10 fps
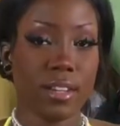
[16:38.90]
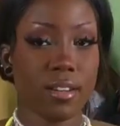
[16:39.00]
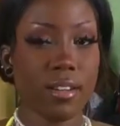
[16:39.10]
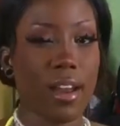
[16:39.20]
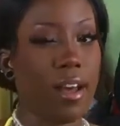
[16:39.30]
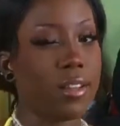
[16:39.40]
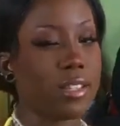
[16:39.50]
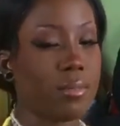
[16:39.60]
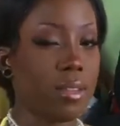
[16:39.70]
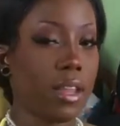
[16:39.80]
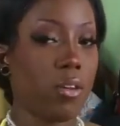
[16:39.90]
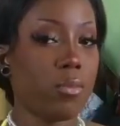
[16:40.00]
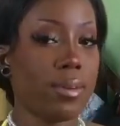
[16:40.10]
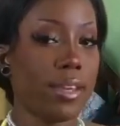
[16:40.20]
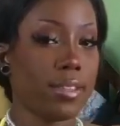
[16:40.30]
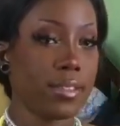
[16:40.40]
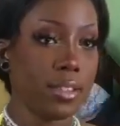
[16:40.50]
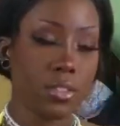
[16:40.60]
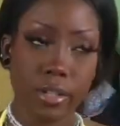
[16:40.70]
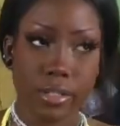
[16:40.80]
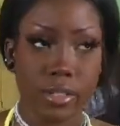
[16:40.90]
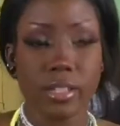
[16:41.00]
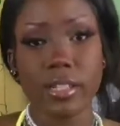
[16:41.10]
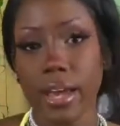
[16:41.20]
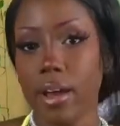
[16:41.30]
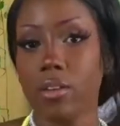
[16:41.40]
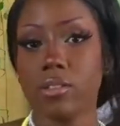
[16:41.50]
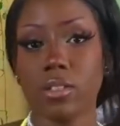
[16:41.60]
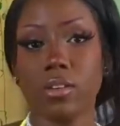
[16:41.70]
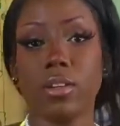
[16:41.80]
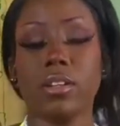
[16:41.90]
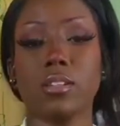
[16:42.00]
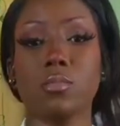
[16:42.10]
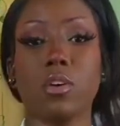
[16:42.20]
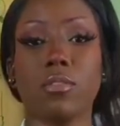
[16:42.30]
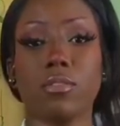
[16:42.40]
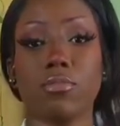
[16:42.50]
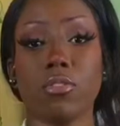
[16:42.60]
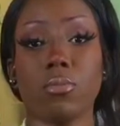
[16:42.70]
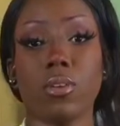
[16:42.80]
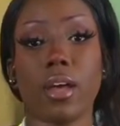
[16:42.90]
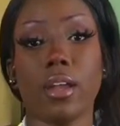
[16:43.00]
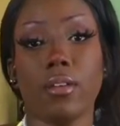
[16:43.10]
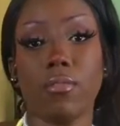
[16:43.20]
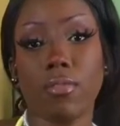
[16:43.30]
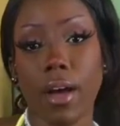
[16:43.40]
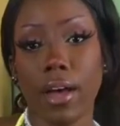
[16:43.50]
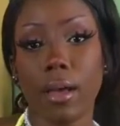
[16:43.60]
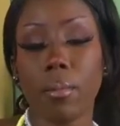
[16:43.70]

not something that will be easily dressed down, so it is more of a formal kind of vibe.